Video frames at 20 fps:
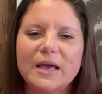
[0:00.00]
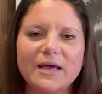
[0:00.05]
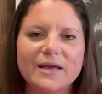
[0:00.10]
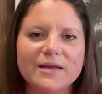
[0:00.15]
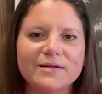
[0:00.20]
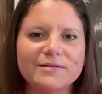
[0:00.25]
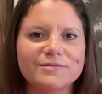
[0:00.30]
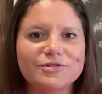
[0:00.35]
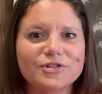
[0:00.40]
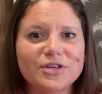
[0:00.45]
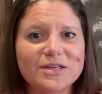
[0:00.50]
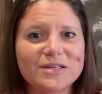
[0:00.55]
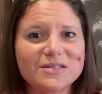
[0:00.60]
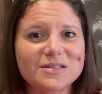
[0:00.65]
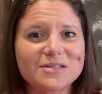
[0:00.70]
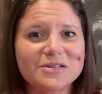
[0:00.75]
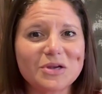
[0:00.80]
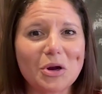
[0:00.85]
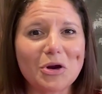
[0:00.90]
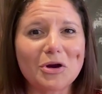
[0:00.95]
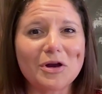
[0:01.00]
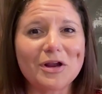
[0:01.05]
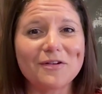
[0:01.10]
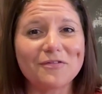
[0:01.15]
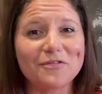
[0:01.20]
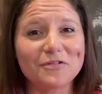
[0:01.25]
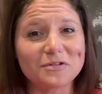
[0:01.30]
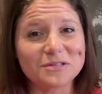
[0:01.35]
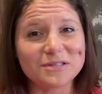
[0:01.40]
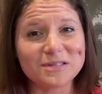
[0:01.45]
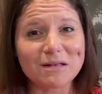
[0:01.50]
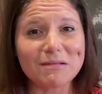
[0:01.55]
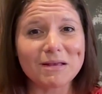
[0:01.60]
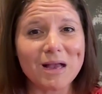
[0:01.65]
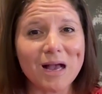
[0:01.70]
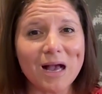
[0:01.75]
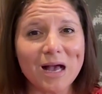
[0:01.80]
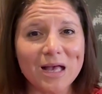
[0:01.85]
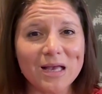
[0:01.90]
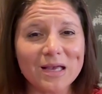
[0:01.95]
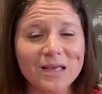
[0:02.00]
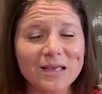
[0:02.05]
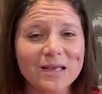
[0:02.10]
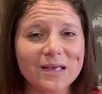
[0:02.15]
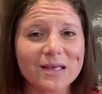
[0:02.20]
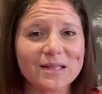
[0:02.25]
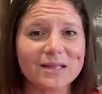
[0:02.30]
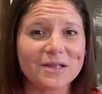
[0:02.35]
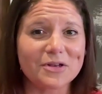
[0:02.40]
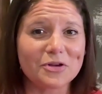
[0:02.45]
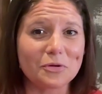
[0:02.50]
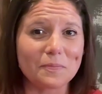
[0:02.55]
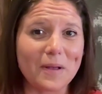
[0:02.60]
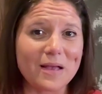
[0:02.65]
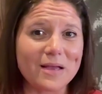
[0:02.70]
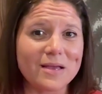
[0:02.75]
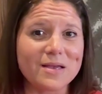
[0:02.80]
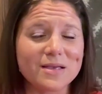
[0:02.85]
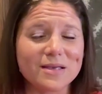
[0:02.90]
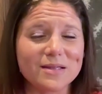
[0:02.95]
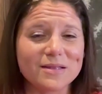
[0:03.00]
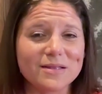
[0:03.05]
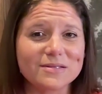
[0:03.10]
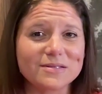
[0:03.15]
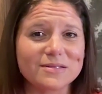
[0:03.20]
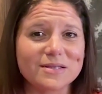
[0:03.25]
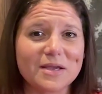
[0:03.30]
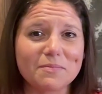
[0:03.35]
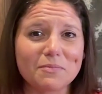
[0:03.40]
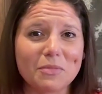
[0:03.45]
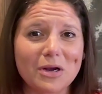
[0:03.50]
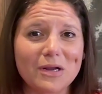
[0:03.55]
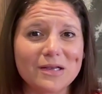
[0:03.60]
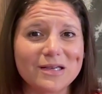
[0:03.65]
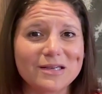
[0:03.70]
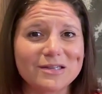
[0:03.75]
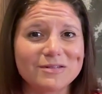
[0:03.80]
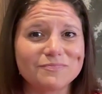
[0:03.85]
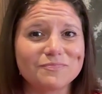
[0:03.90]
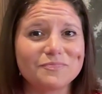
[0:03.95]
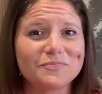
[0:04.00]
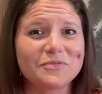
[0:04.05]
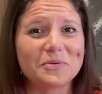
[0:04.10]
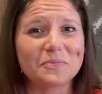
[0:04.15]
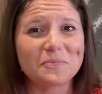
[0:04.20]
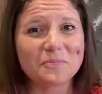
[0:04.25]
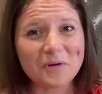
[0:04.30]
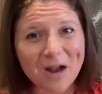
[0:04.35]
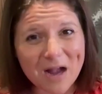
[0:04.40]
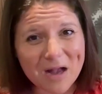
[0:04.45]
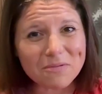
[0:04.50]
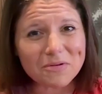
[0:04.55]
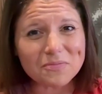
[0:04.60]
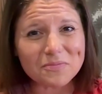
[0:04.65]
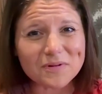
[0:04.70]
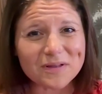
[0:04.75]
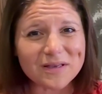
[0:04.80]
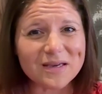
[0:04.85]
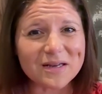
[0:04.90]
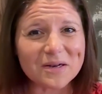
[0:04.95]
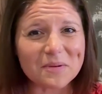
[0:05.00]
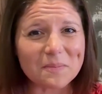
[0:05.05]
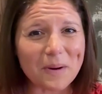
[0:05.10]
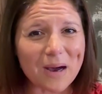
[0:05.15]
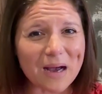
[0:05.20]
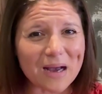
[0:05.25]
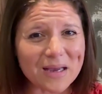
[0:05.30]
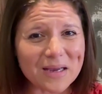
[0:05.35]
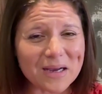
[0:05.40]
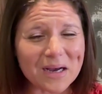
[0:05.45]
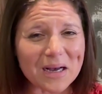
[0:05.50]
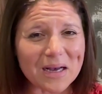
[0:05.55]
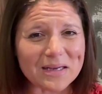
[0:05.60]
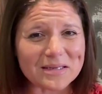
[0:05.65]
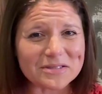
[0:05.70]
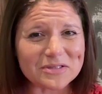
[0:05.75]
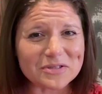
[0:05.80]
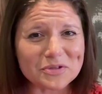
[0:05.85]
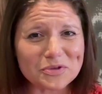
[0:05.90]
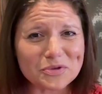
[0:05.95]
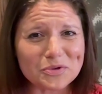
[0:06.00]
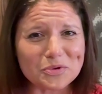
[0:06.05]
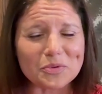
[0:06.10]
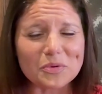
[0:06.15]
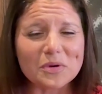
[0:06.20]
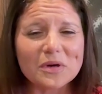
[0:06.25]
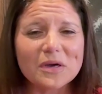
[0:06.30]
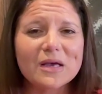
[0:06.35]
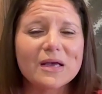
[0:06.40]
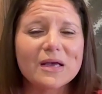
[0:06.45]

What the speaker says: And chances are, if you're selling high and then you're buying in the same market, probably going to buy high too.